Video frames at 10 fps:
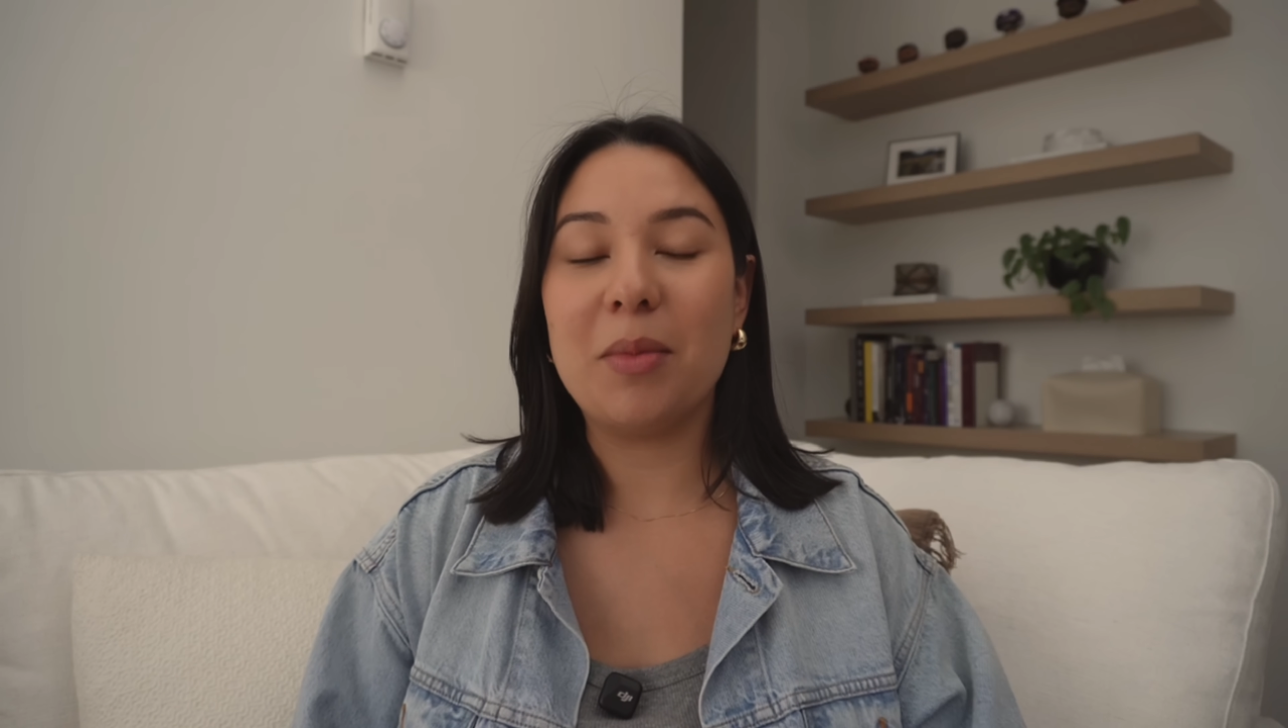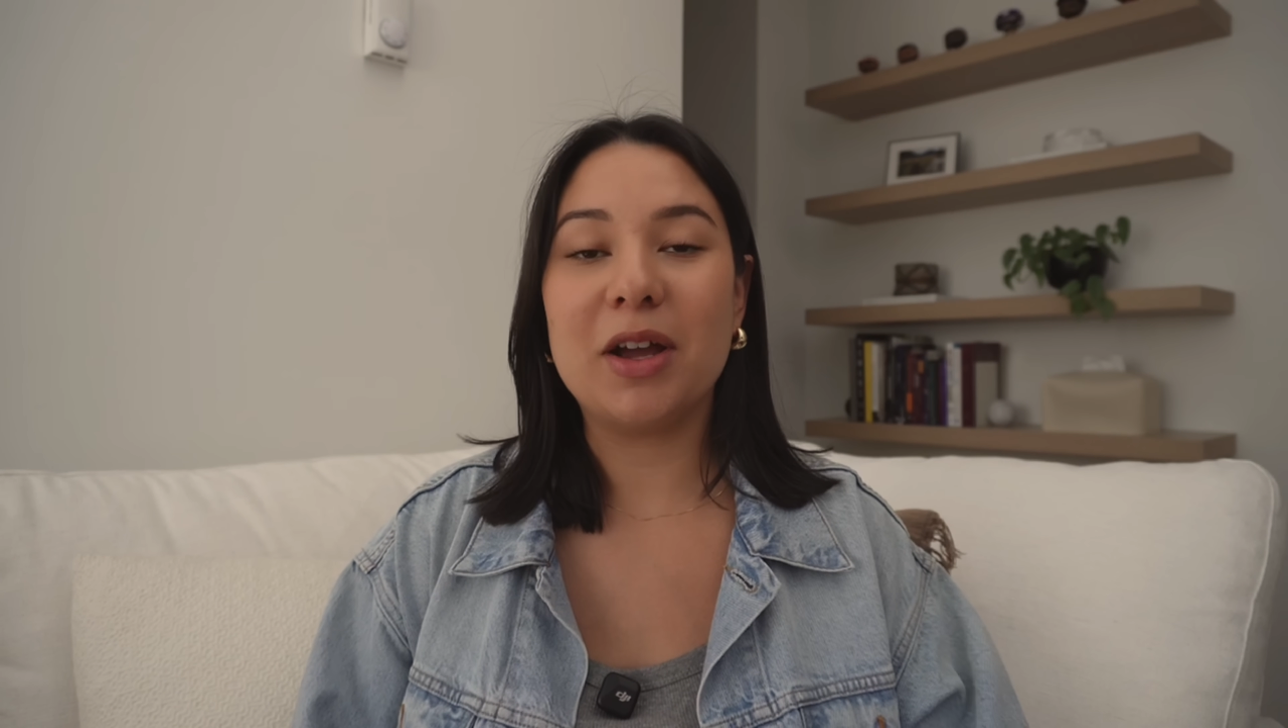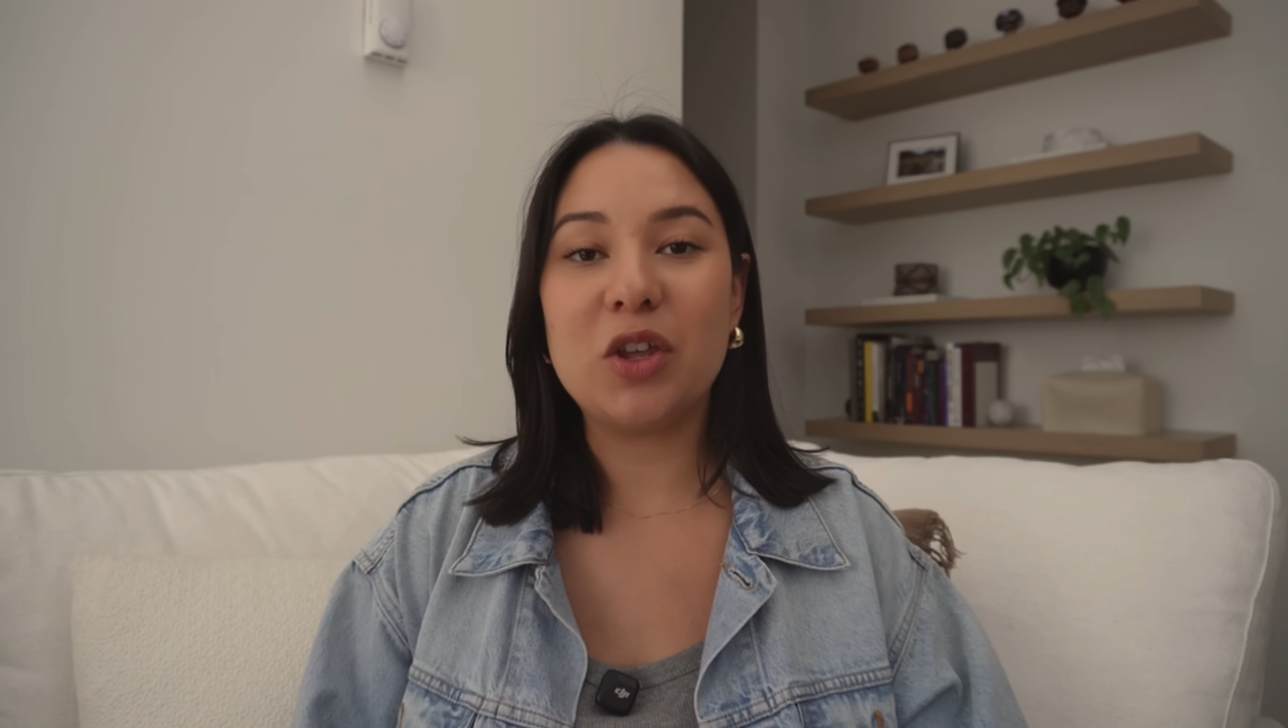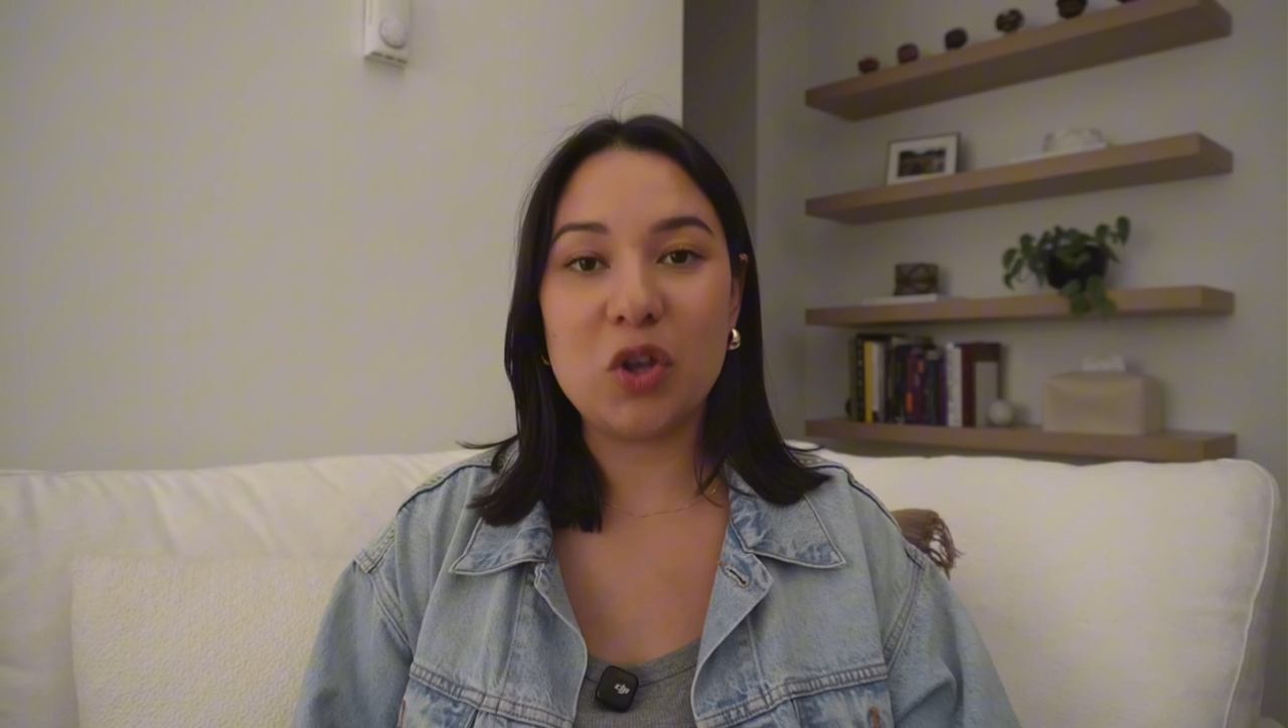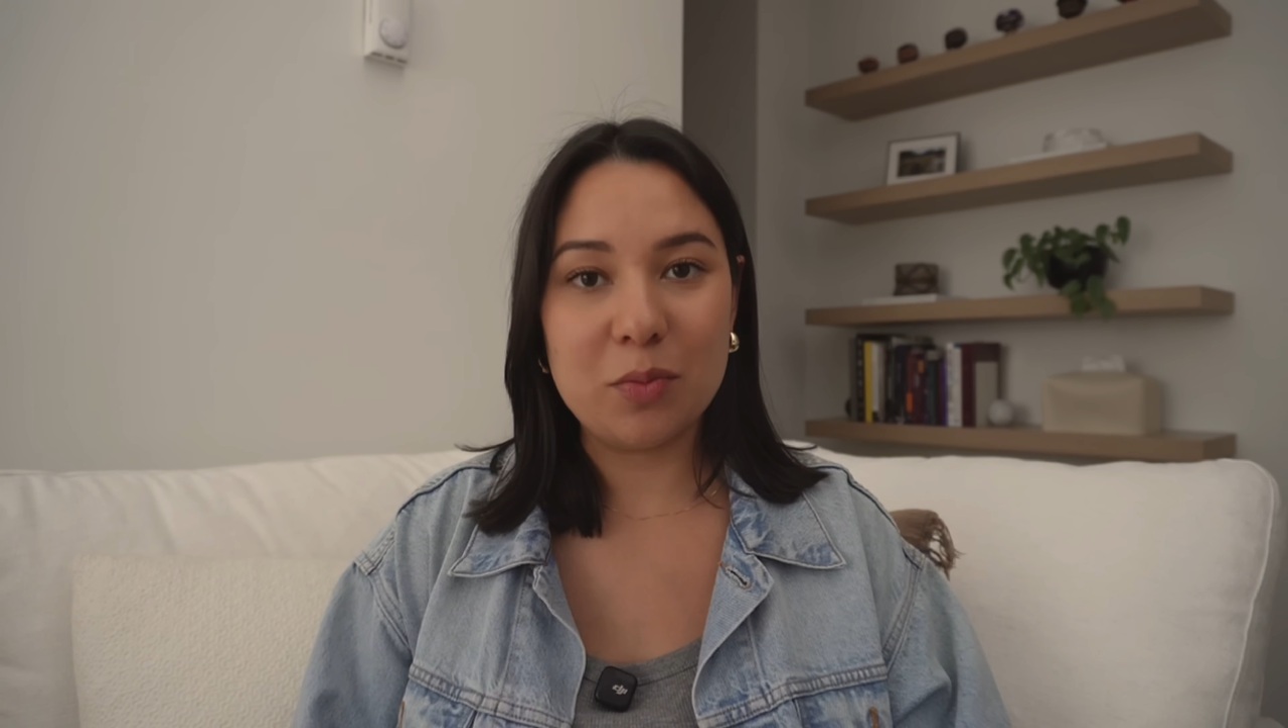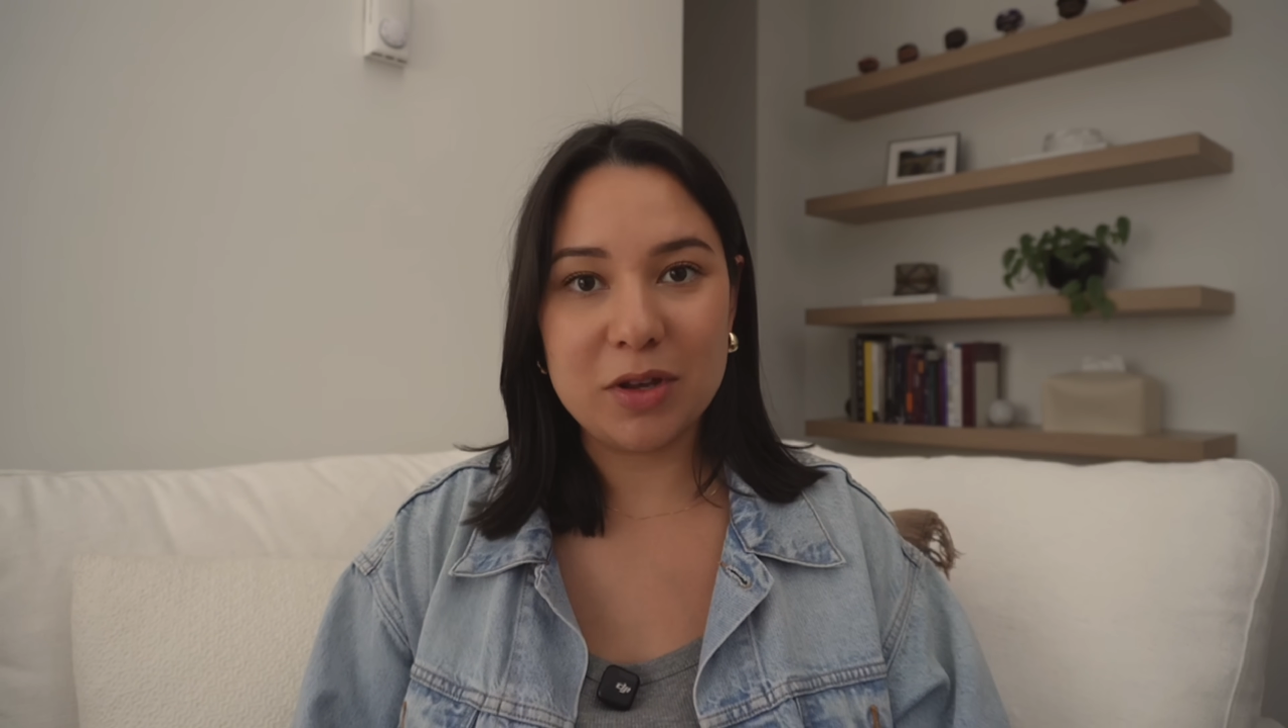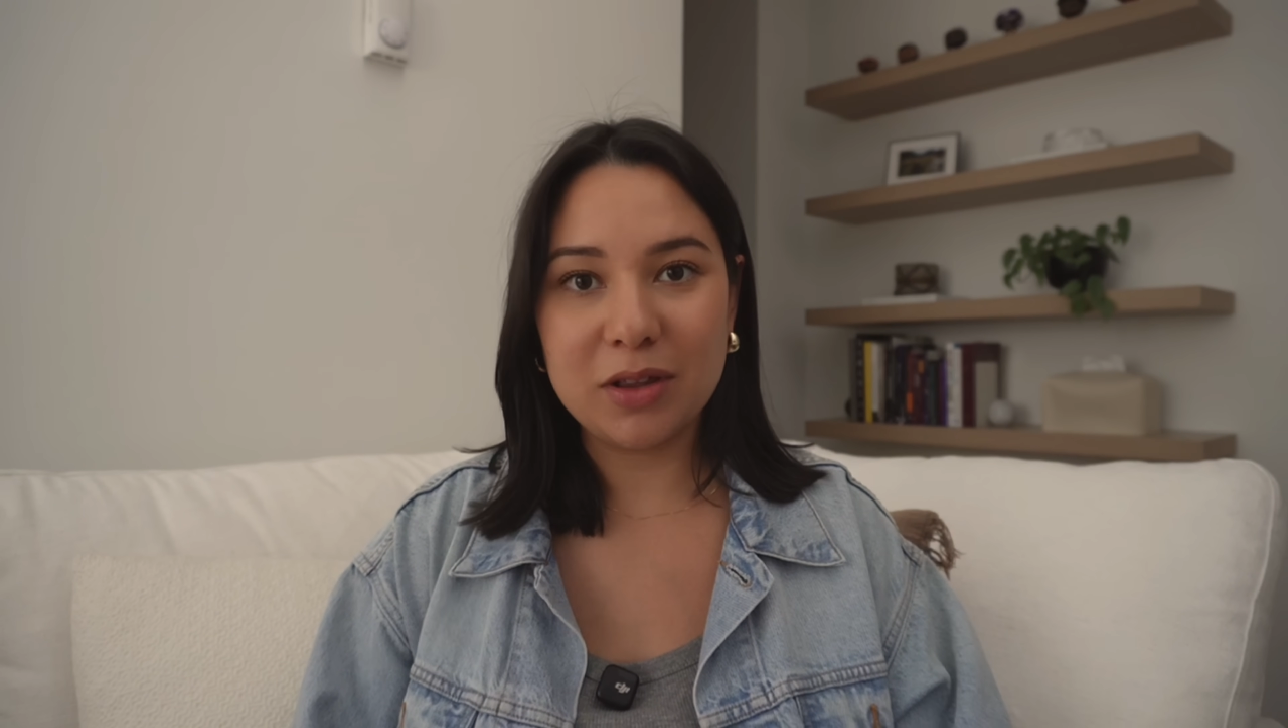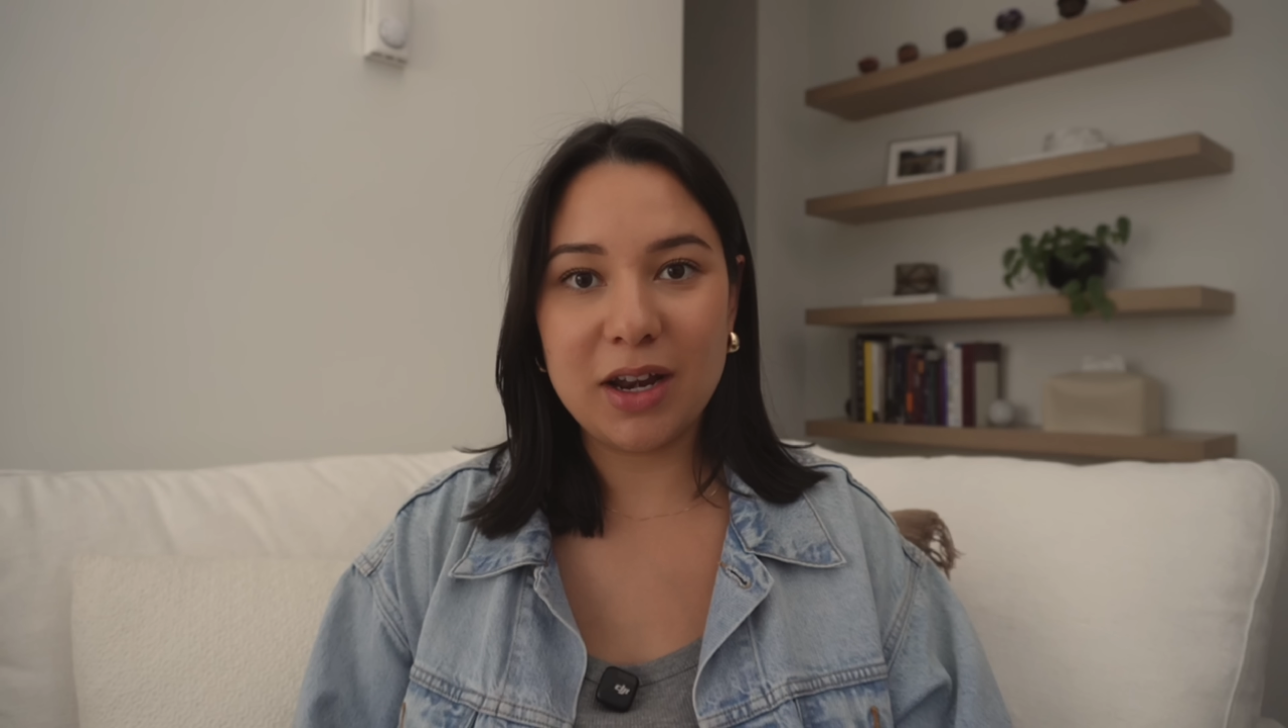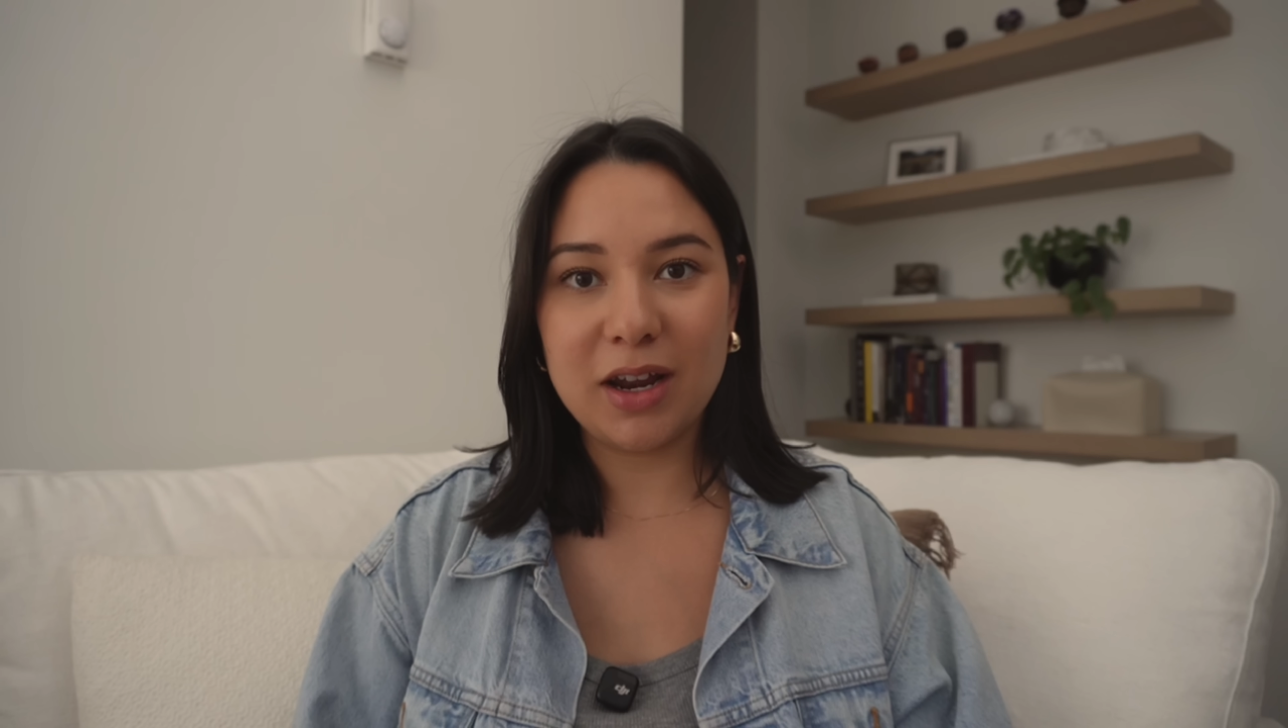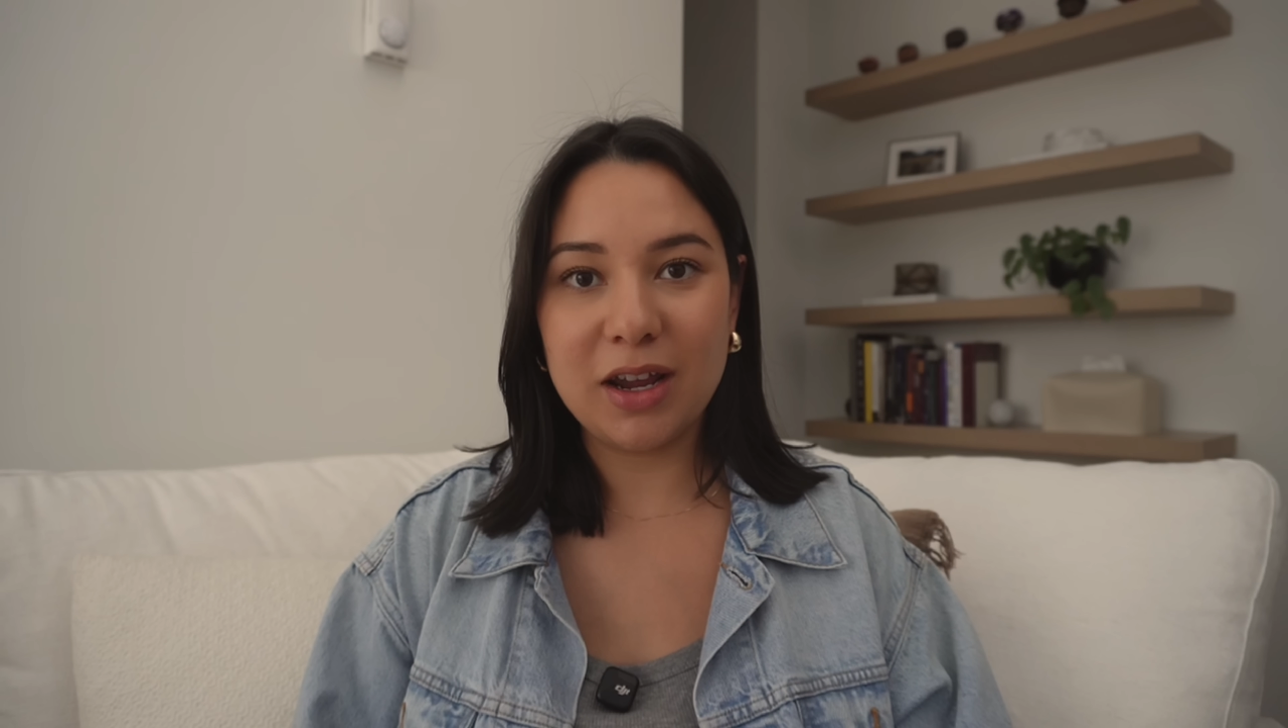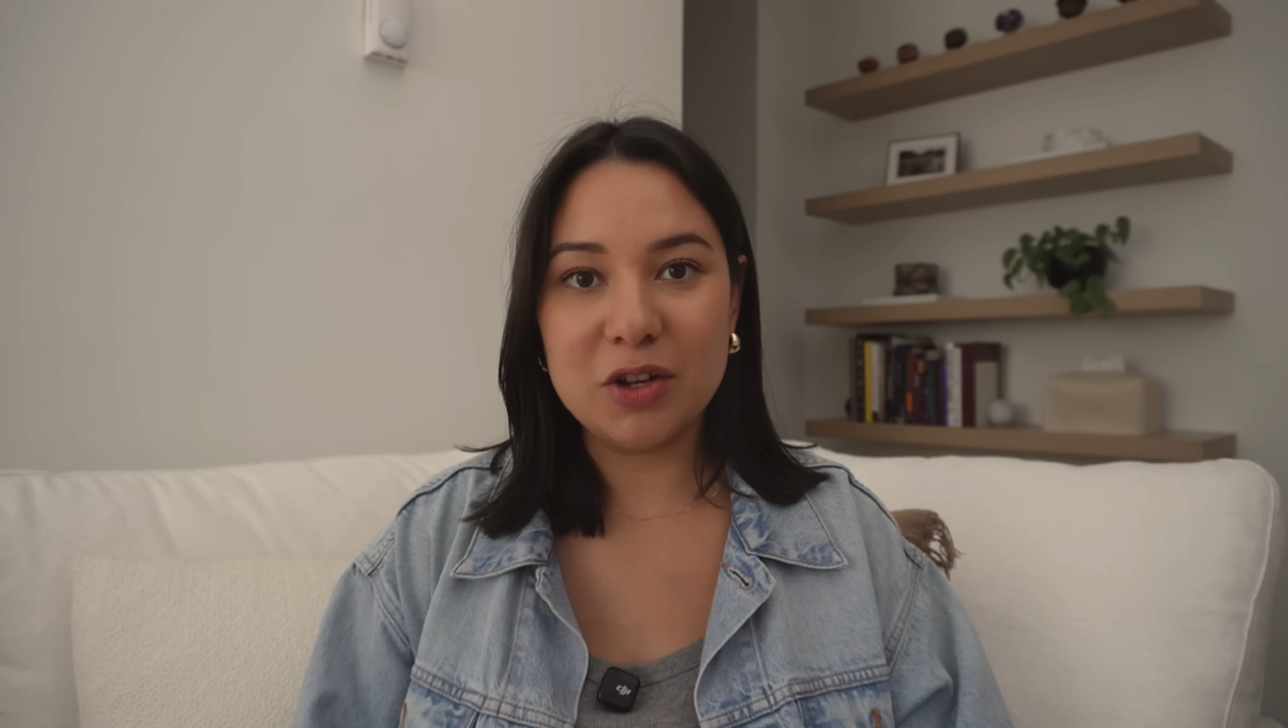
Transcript: accumulating